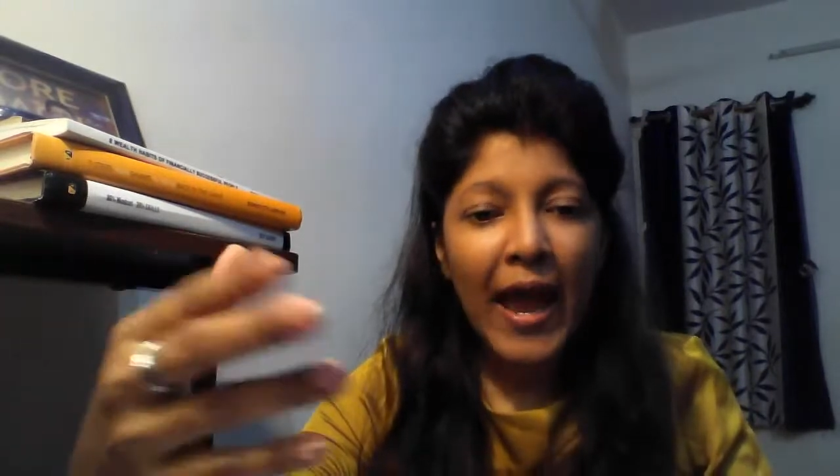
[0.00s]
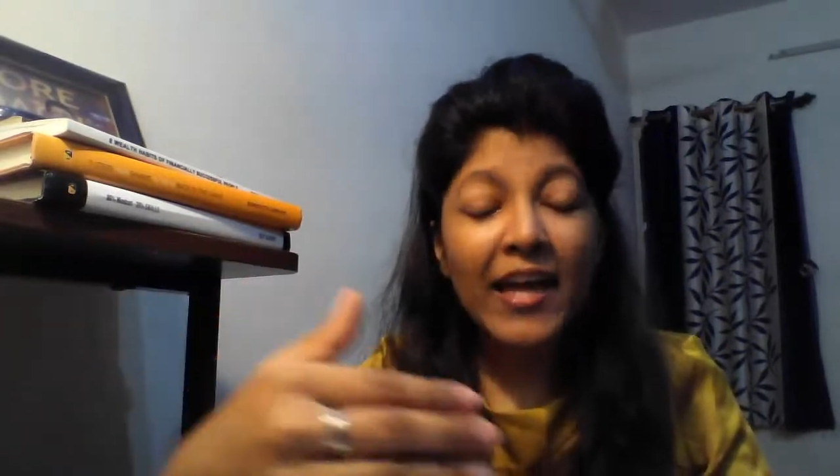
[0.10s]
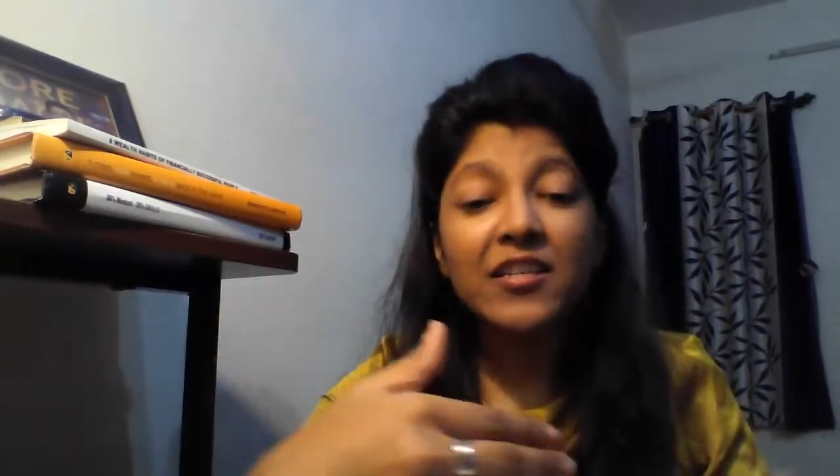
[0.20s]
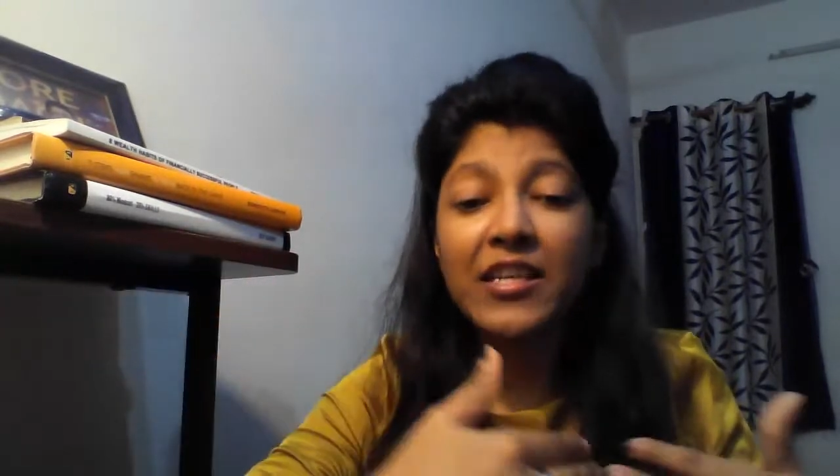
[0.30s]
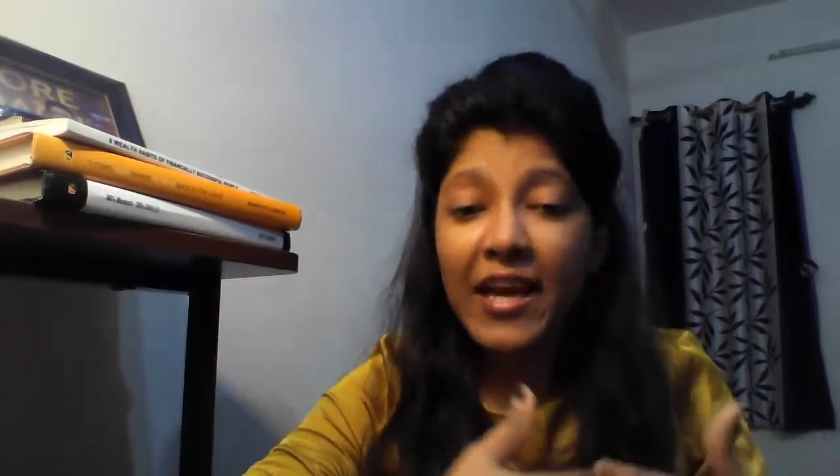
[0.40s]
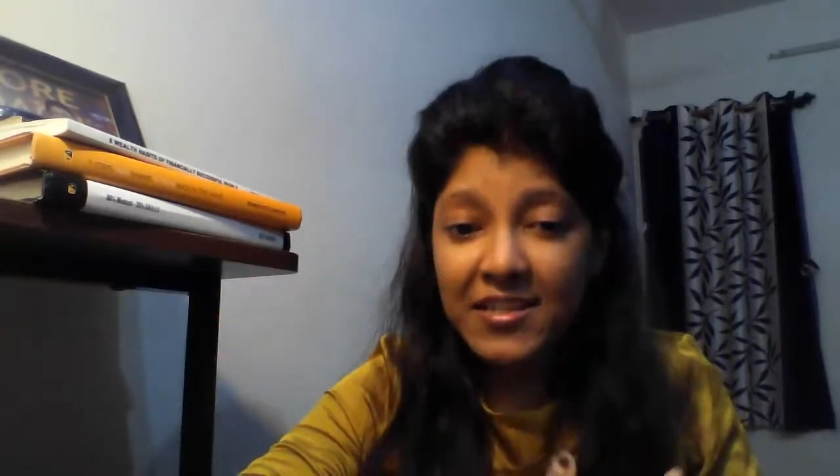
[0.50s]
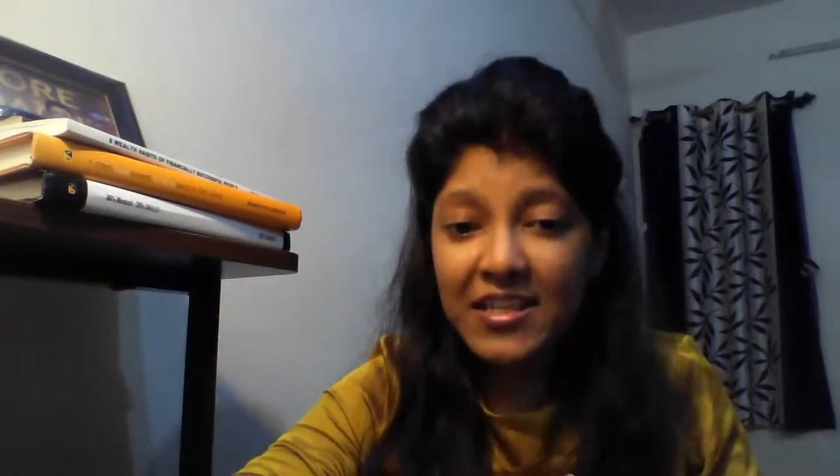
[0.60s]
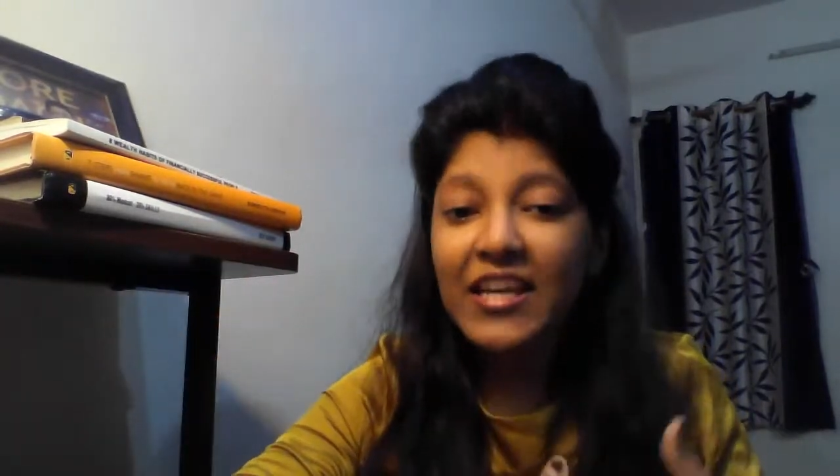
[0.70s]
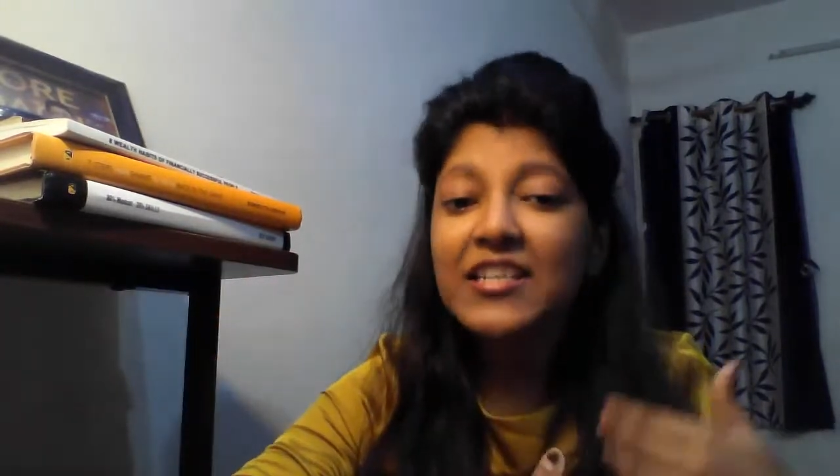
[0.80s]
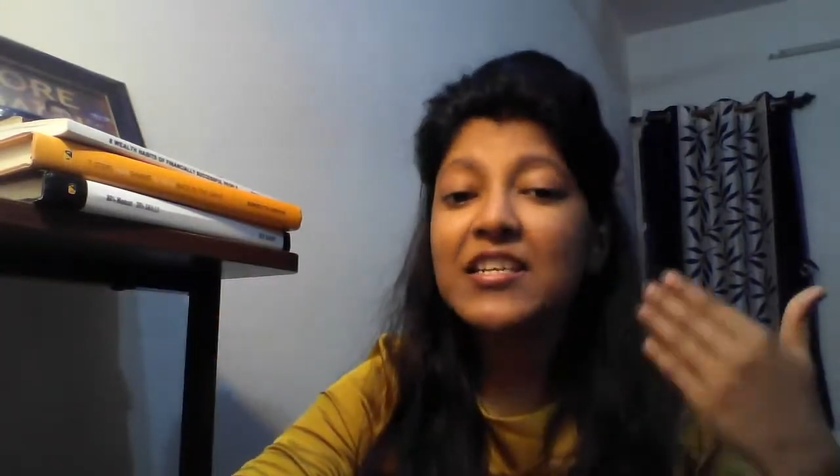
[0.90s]
And
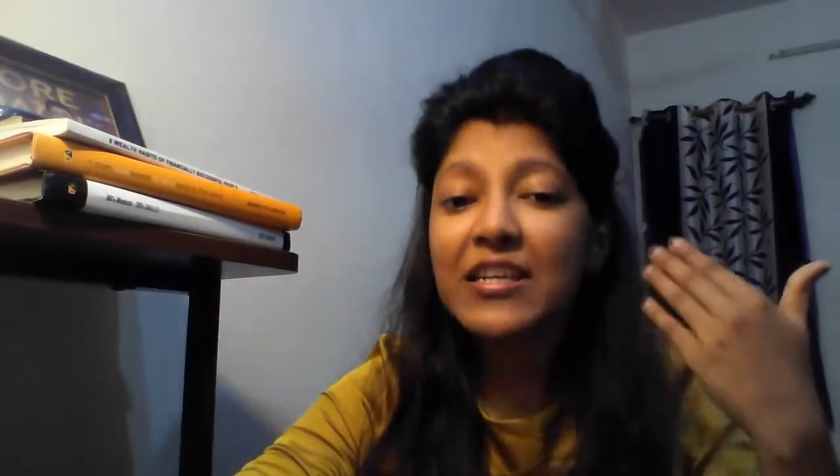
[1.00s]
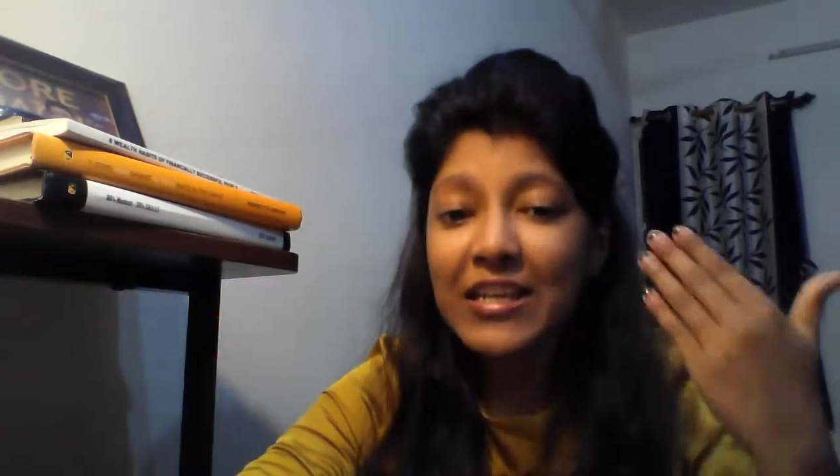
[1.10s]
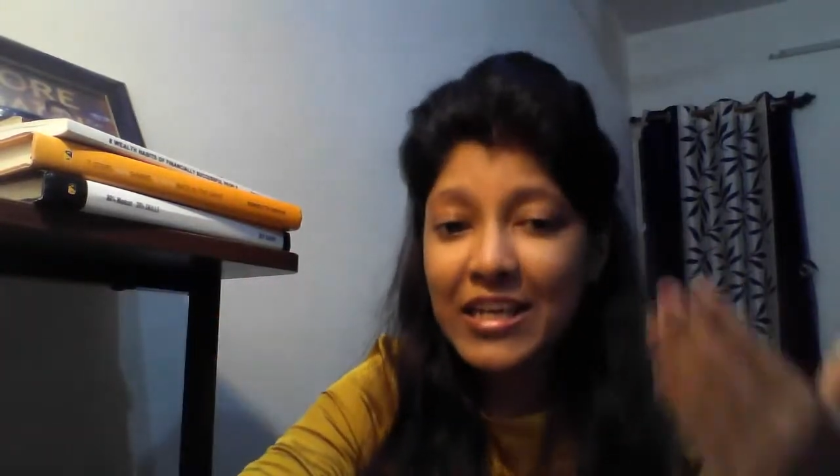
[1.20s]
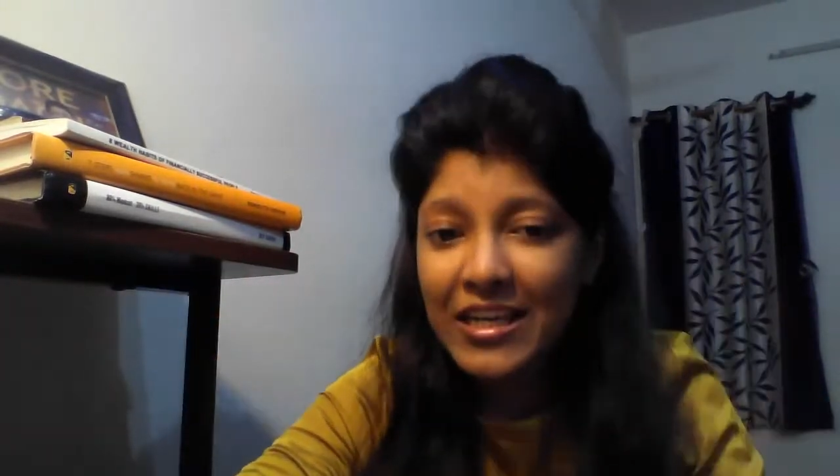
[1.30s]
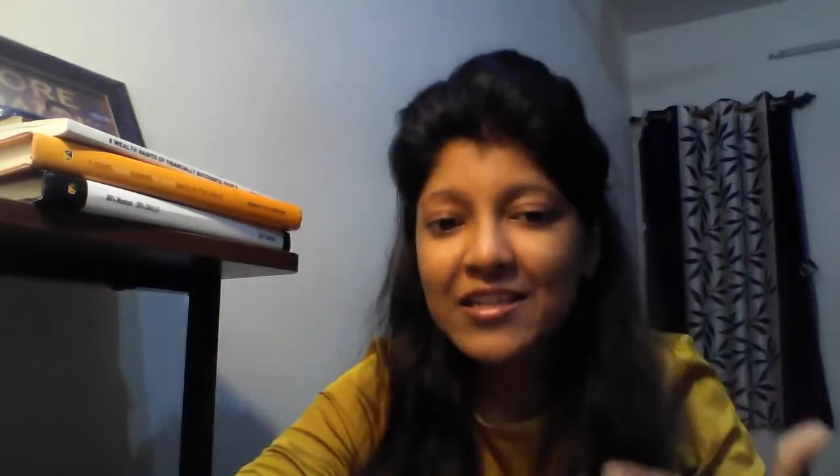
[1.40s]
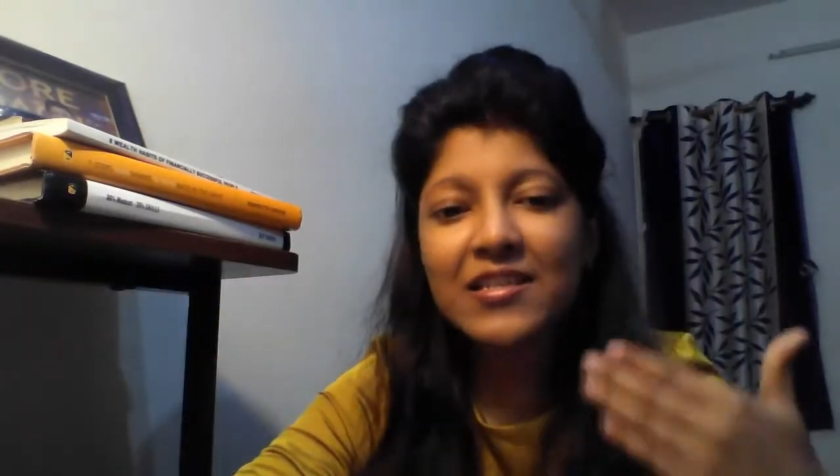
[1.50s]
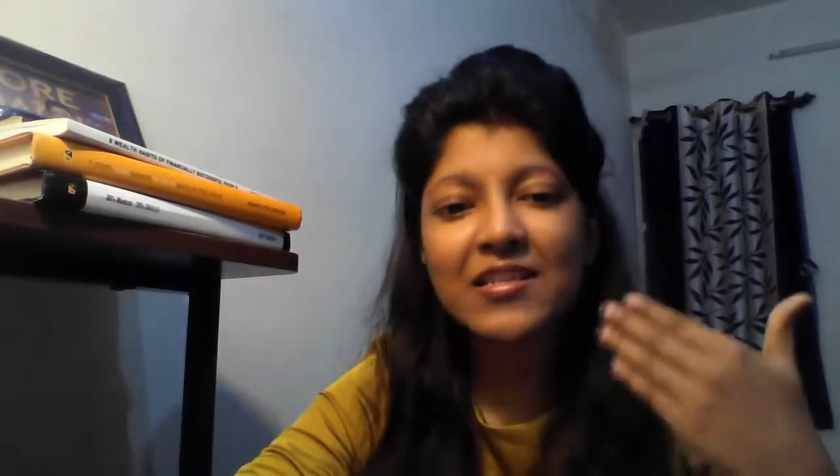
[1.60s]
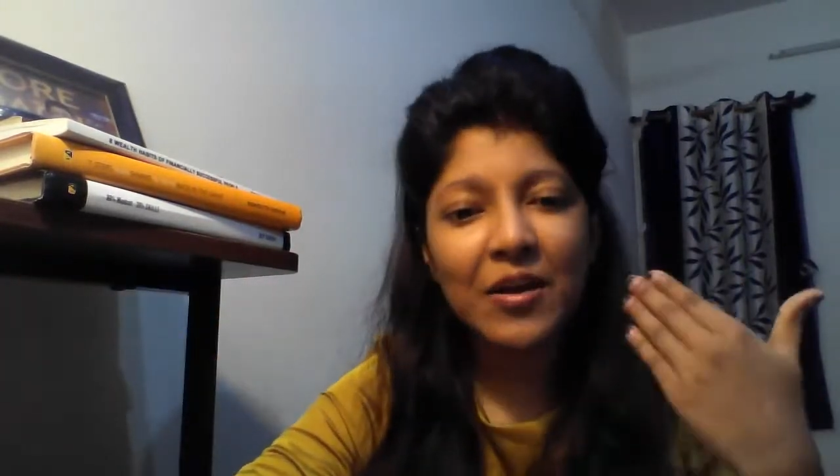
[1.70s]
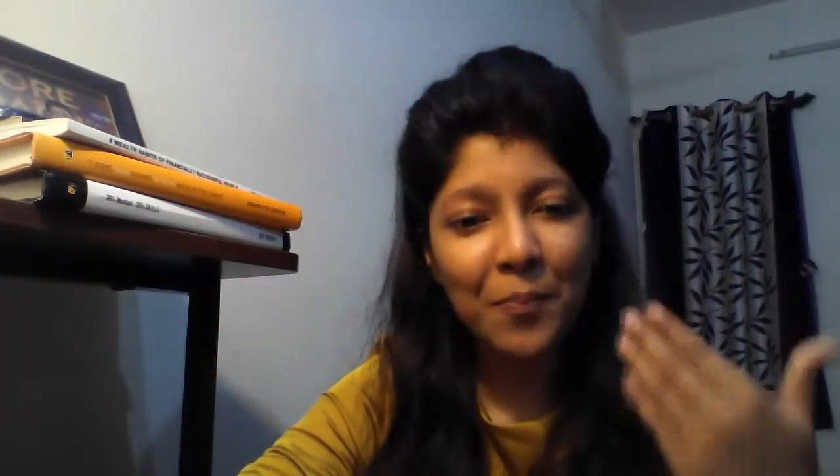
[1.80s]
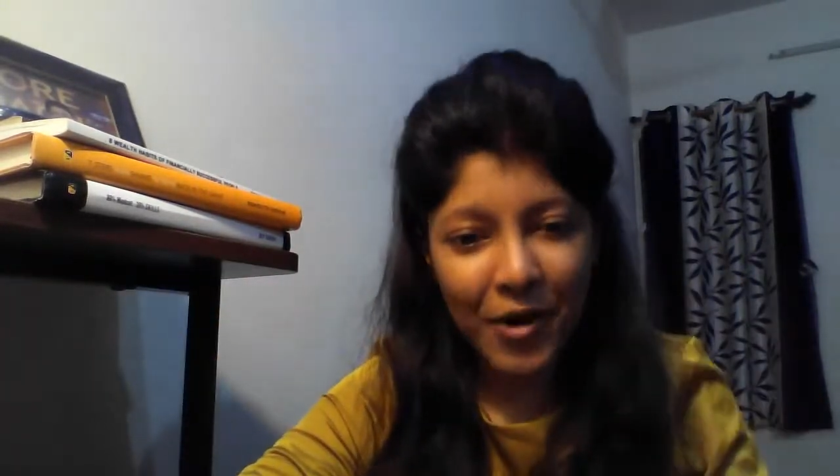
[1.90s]
yes, it
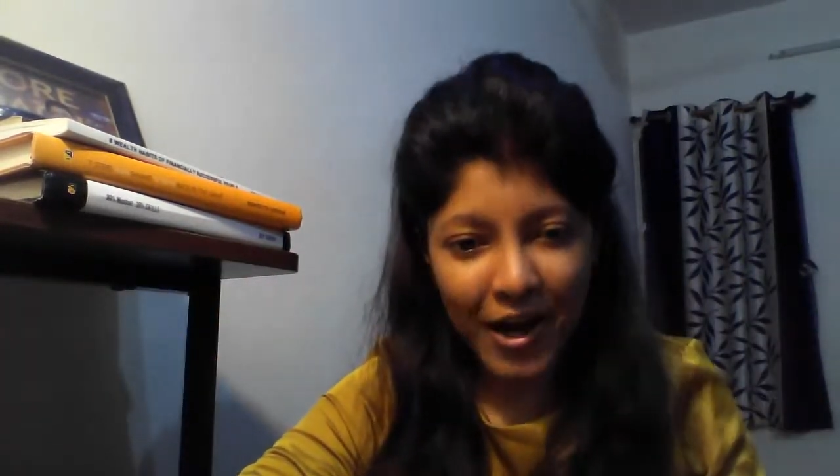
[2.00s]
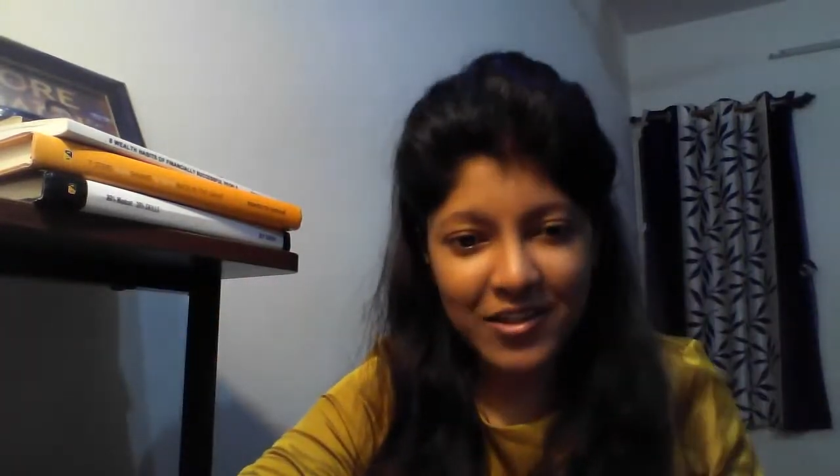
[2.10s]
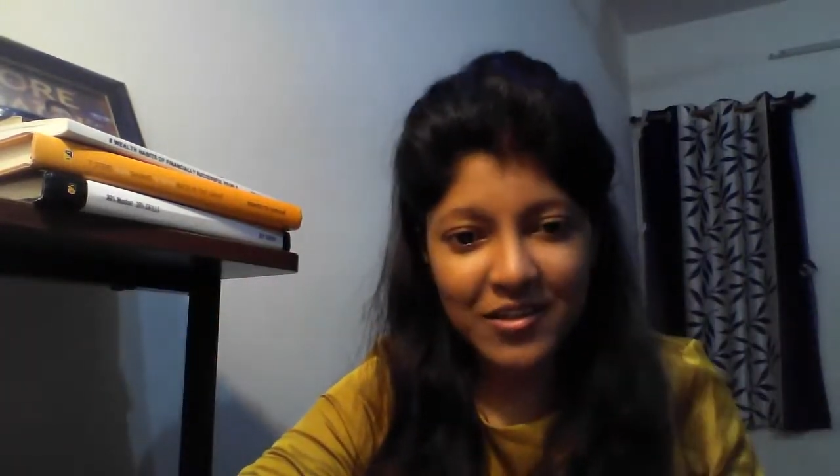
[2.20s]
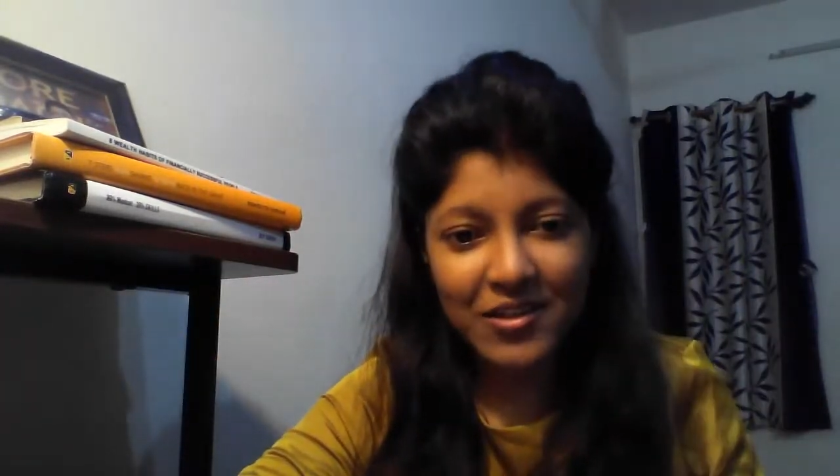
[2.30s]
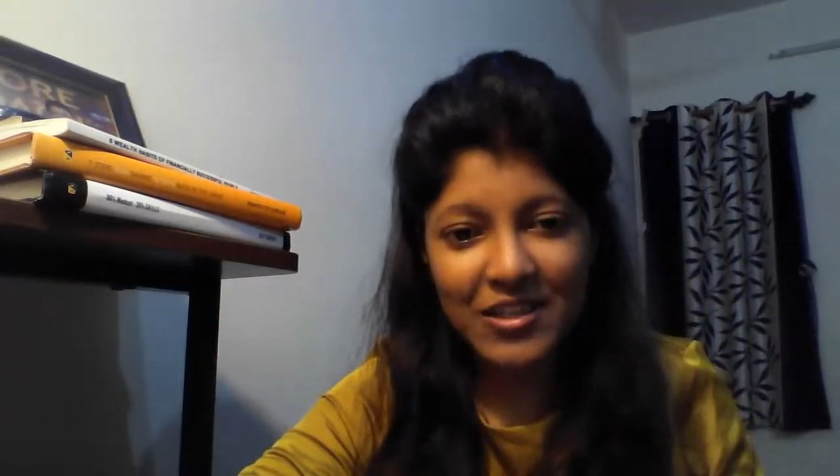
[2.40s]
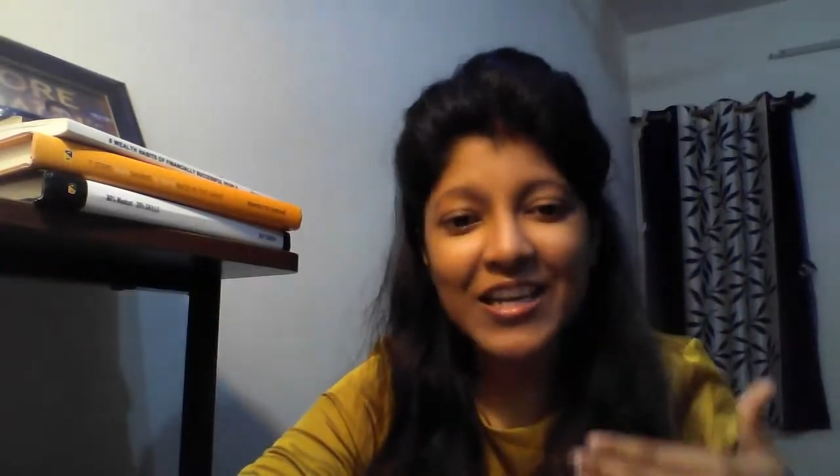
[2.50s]
needs practice.